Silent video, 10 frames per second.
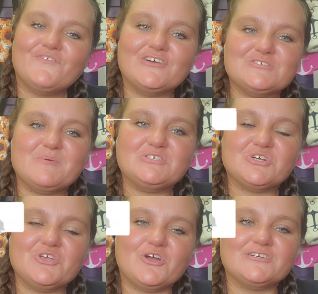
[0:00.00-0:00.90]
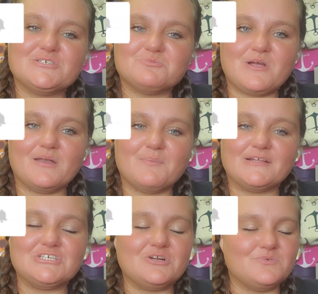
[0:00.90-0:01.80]
First, be sure you are subscribed to
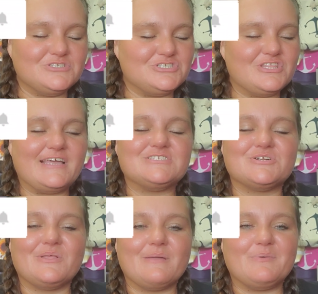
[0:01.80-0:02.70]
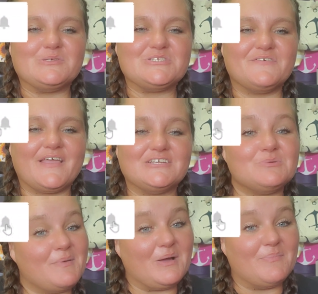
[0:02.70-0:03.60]
my channel. Once you do that, turn on that post
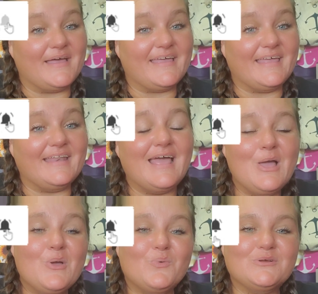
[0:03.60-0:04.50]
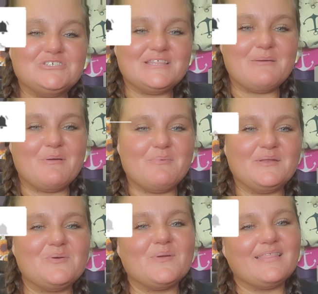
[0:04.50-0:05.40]
notification bell button. Once you hit that bell
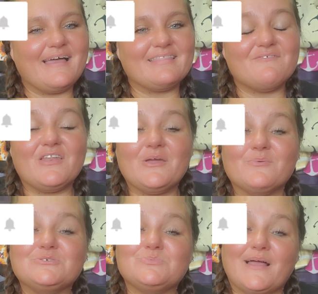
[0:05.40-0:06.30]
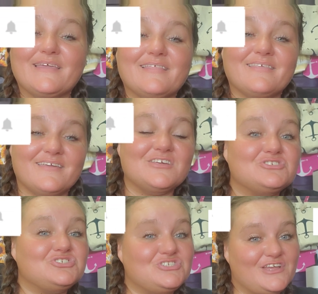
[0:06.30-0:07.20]
button, go on and like the video. Once you like it, then
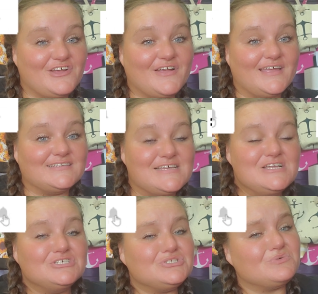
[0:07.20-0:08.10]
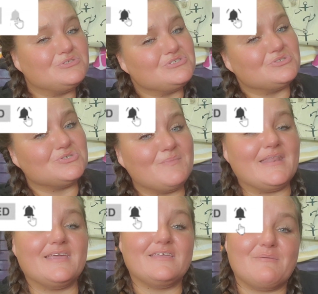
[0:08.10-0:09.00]
share it. Share it with your social
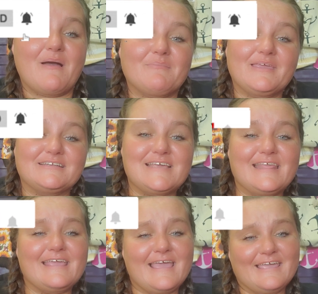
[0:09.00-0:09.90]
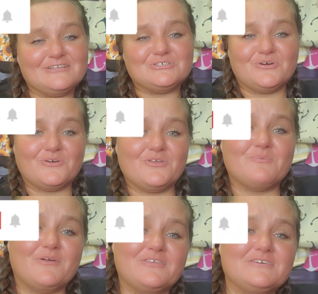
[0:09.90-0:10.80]
media, your mama, your daddy, your aunt, your uncle,
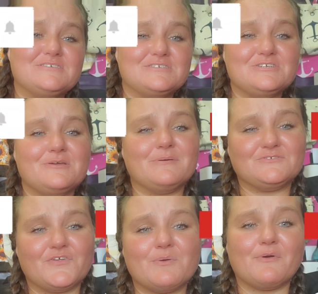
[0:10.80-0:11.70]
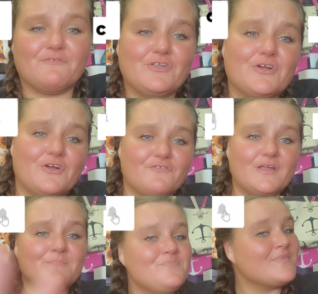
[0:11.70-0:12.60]
your brother, your sister, your best friend, your boyfriend, your
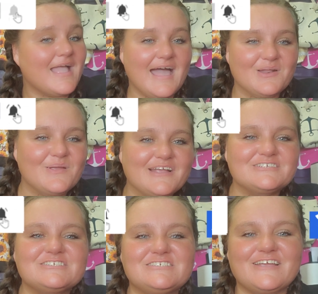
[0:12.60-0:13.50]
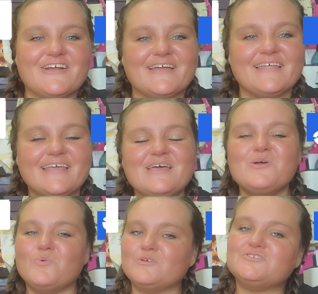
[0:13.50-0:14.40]
girlfriend. I don't care, just share it.
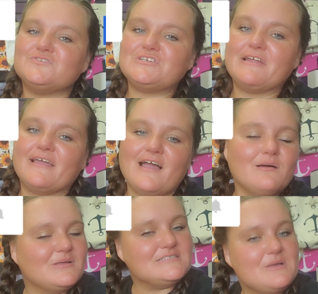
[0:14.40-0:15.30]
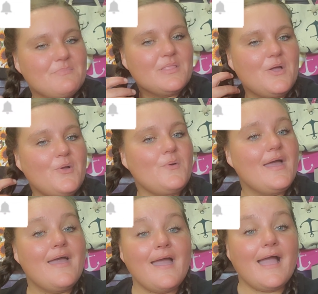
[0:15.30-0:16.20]
Once you share it, comment down below,
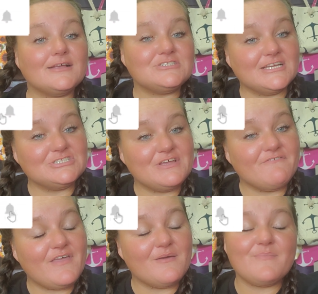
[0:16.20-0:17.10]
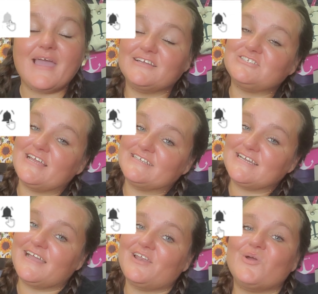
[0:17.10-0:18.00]
hashtag ChamFam, hashtag
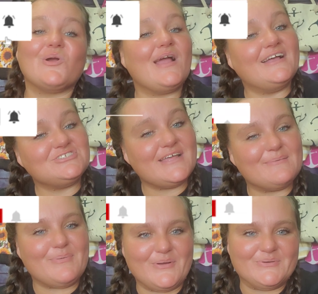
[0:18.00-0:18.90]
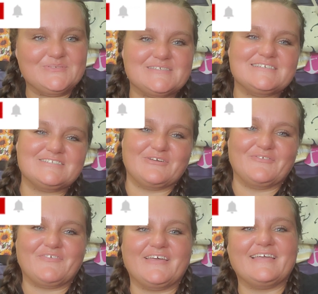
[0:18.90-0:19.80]
done, or hashtag post
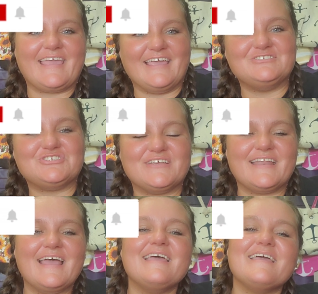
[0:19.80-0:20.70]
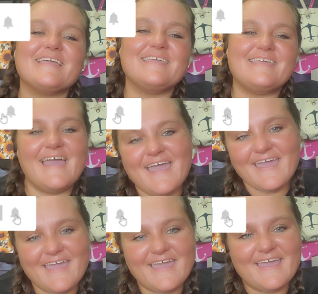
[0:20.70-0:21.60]
notification
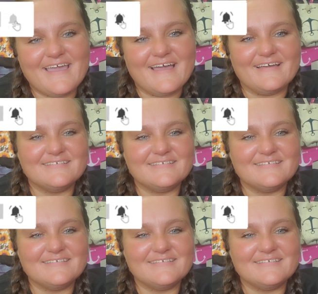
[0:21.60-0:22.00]
gang.